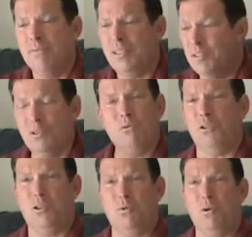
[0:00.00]
This isn't
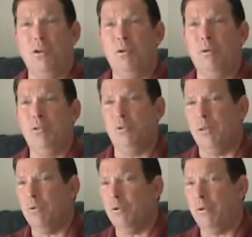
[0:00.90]
what she wanted to be
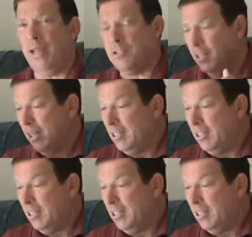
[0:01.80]
doing with her age.